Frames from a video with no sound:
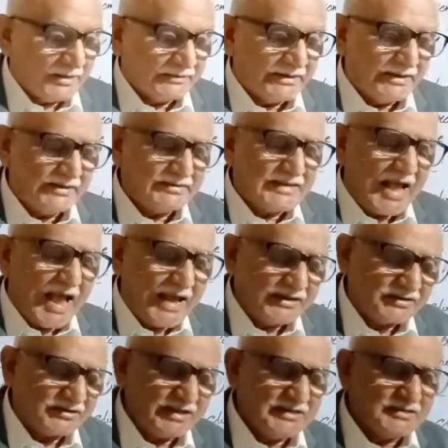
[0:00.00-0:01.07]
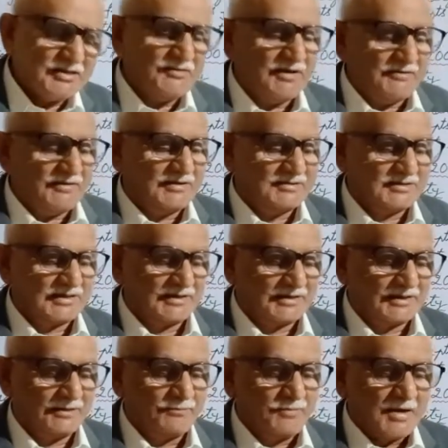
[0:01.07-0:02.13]
there is extensive evidence
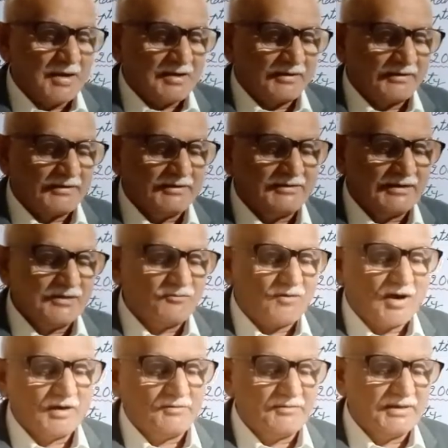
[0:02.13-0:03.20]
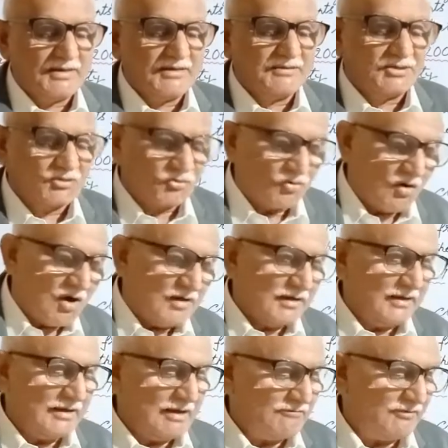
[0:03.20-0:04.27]
that recent warming is
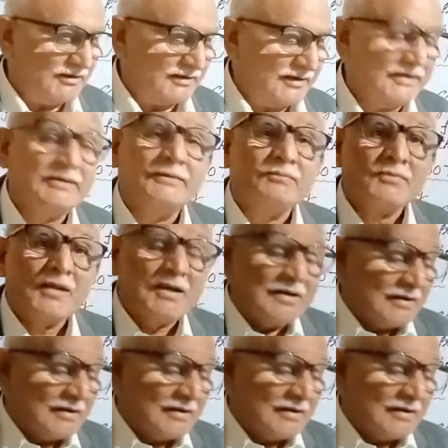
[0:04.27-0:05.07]
strongly affecting